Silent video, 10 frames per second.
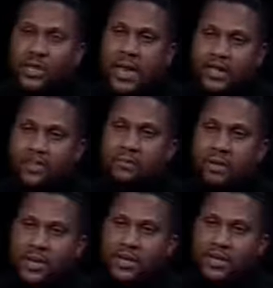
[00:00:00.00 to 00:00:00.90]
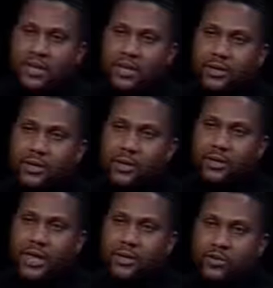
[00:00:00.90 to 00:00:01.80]
has committed uh, to
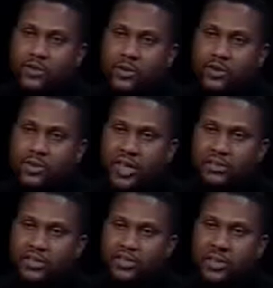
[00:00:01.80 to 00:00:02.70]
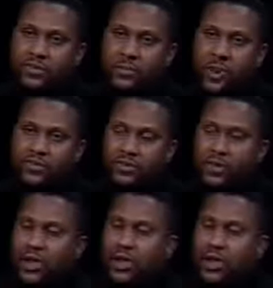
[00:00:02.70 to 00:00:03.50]
doing that newsletter as, it, as its chief sponsor.